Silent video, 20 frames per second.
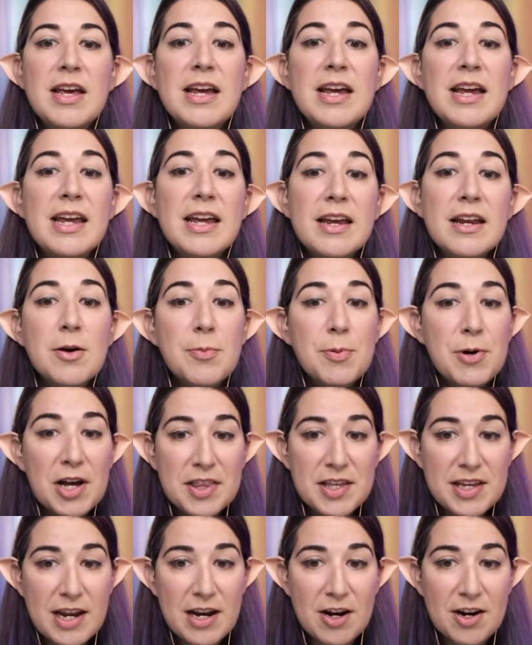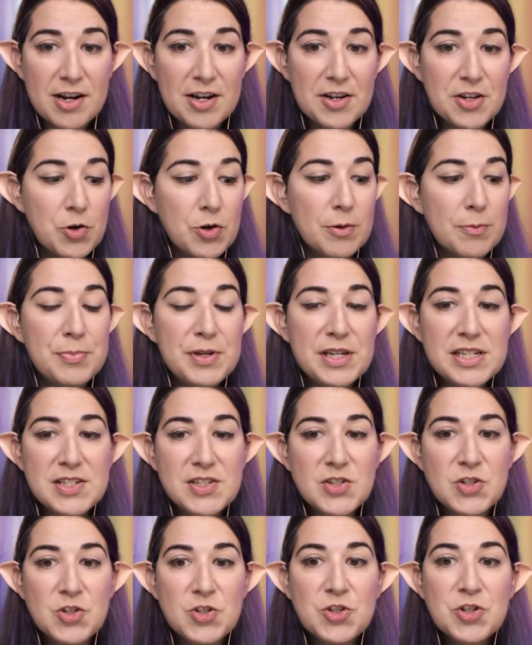In Apothecaria, your
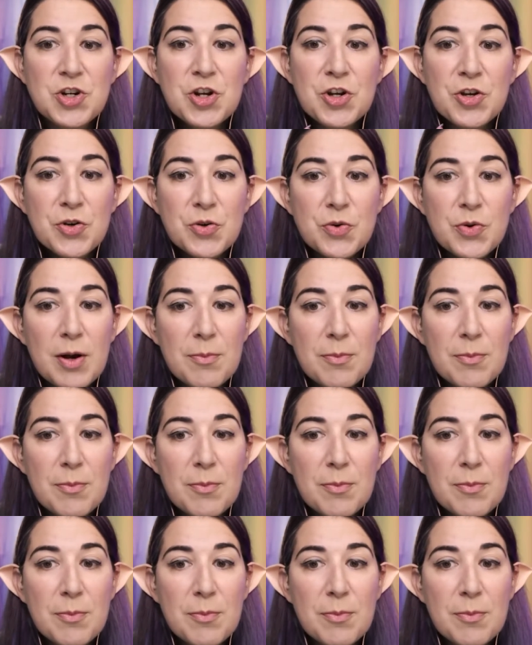beast's two